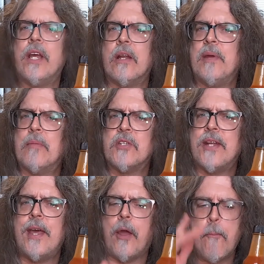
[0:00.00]
going to be a
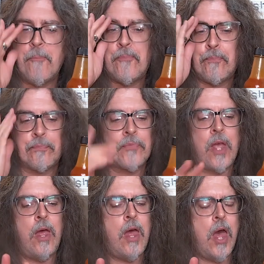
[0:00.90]
mistake.
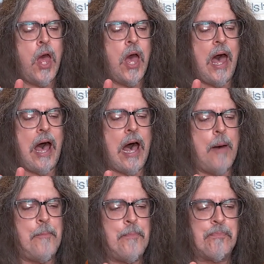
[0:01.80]

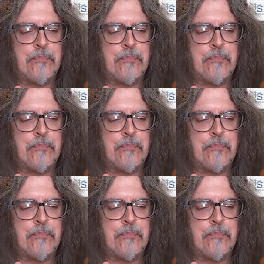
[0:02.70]
But